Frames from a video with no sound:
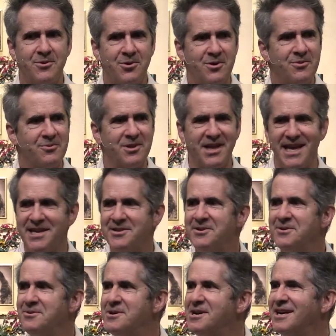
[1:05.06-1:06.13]
couldn't relate
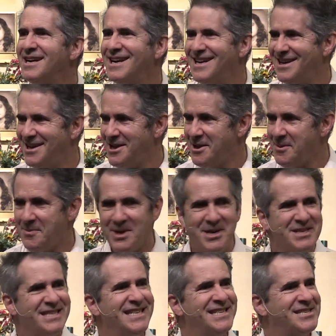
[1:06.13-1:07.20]
to
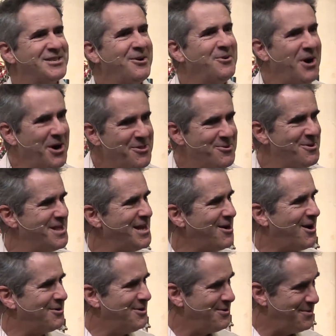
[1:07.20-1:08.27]
because it's so other than
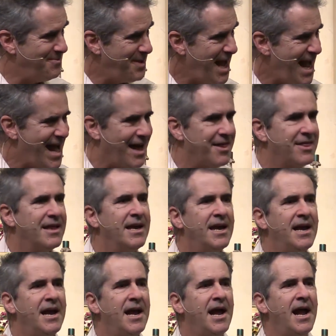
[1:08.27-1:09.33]
our own path.
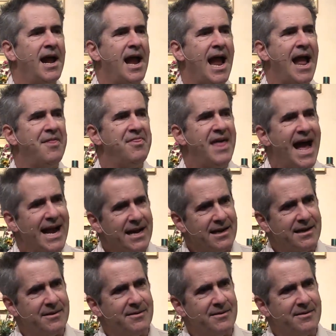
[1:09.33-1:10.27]
And that,